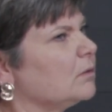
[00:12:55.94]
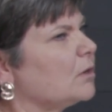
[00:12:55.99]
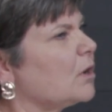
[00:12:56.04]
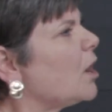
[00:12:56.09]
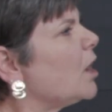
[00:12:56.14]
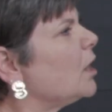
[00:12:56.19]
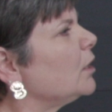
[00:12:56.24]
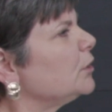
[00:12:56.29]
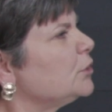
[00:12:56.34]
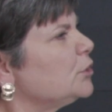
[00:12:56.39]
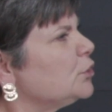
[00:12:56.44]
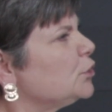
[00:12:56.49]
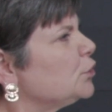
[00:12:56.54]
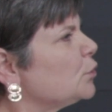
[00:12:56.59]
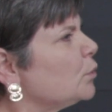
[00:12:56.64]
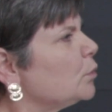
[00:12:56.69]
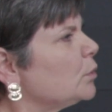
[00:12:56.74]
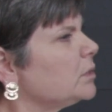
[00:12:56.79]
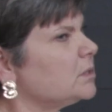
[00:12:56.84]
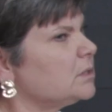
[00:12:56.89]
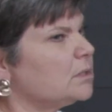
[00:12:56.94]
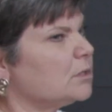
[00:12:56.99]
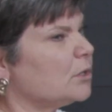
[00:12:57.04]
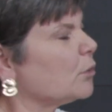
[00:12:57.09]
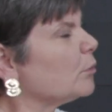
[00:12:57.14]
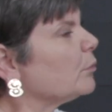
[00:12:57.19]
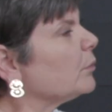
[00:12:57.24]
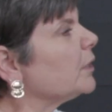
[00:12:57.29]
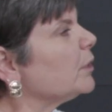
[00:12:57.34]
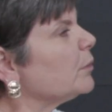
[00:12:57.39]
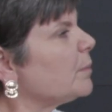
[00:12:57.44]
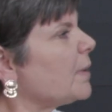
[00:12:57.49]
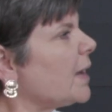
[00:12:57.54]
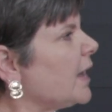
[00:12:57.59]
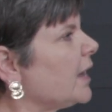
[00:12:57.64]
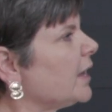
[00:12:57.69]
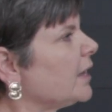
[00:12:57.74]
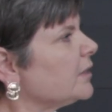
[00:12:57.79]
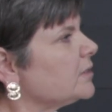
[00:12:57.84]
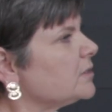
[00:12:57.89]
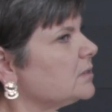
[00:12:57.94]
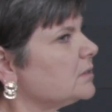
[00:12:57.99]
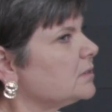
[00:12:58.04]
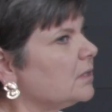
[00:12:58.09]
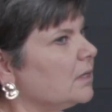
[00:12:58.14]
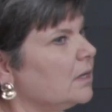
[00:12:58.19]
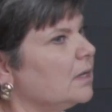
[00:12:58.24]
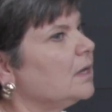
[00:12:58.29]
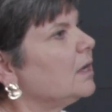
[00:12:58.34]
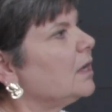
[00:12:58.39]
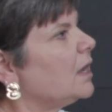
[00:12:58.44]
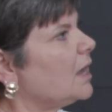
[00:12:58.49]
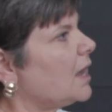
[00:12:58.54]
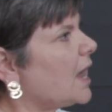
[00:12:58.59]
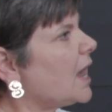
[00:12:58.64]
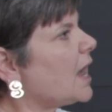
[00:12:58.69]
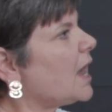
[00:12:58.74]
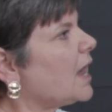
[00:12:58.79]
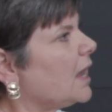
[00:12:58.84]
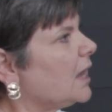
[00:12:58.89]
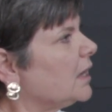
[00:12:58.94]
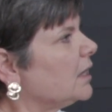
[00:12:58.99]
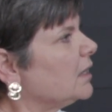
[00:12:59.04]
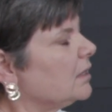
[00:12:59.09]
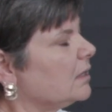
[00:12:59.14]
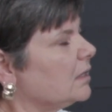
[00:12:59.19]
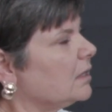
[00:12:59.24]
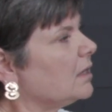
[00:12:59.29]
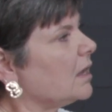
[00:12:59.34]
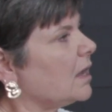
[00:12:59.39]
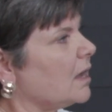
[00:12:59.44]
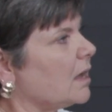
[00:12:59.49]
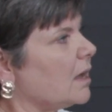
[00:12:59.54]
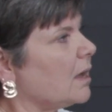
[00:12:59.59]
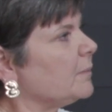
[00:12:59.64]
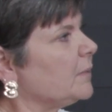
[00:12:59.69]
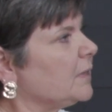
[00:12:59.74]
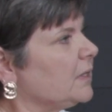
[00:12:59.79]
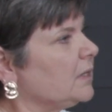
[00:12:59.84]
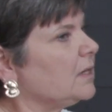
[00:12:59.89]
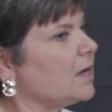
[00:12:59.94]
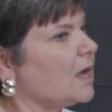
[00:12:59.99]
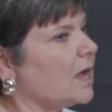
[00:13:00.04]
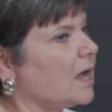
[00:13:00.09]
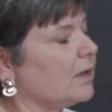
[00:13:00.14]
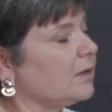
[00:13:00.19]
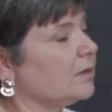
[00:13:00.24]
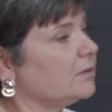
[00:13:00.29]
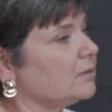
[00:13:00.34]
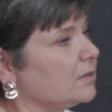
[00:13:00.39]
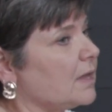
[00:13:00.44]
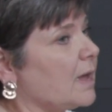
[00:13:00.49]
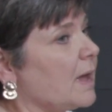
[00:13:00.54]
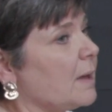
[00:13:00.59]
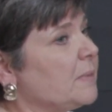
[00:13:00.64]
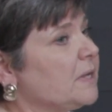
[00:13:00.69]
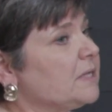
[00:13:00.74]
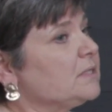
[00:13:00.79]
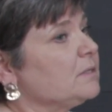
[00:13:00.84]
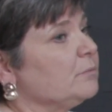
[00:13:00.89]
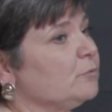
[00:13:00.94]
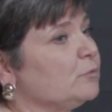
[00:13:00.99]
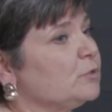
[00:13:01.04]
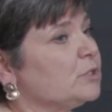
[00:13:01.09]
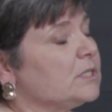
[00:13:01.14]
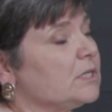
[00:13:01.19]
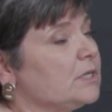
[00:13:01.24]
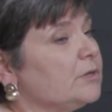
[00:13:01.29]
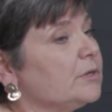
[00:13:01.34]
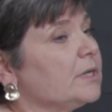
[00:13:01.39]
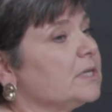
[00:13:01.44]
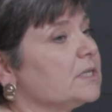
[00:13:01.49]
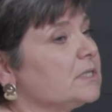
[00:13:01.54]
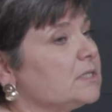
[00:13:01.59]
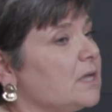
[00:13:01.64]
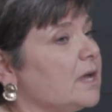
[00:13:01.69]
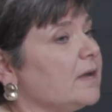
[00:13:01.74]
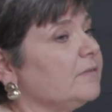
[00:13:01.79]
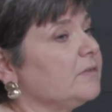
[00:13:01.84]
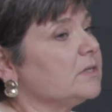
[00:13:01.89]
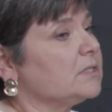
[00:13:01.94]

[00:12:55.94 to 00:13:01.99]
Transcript: college choice, career paths. I mean, I, I made some serious life